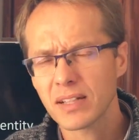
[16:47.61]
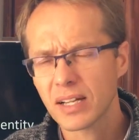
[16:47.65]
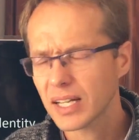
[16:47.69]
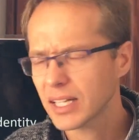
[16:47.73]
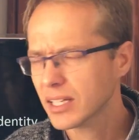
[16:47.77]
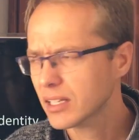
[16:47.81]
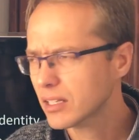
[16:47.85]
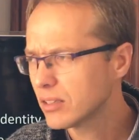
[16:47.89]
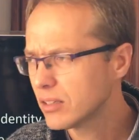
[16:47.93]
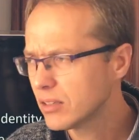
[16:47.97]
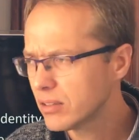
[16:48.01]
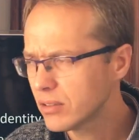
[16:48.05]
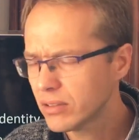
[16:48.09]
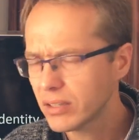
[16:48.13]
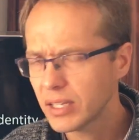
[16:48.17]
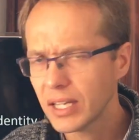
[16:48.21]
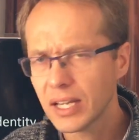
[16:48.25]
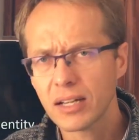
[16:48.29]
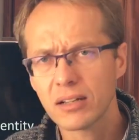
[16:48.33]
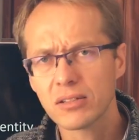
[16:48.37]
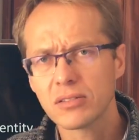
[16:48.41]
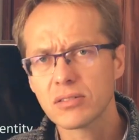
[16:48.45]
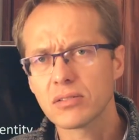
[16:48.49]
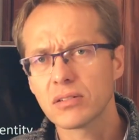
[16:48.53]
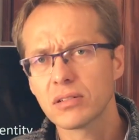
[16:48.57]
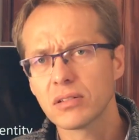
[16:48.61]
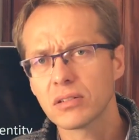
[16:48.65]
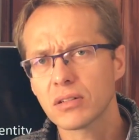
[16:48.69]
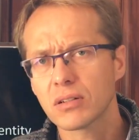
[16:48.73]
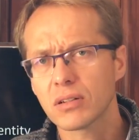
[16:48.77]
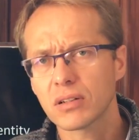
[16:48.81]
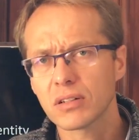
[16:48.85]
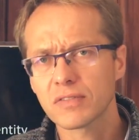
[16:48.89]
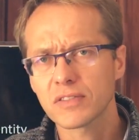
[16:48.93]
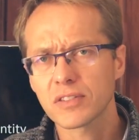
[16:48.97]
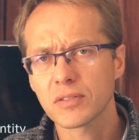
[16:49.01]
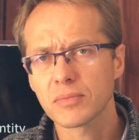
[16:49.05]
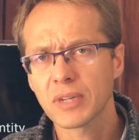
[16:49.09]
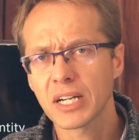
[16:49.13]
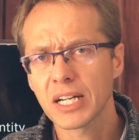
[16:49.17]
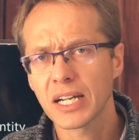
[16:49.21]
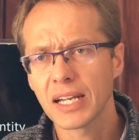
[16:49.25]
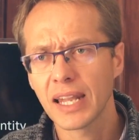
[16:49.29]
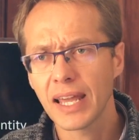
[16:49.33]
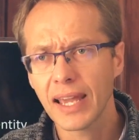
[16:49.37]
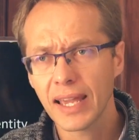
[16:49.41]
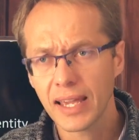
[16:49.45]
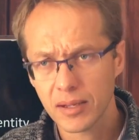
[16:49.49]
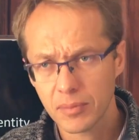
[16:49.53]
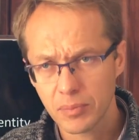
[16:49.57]
I can learn how to look after my
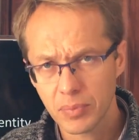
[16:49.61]
land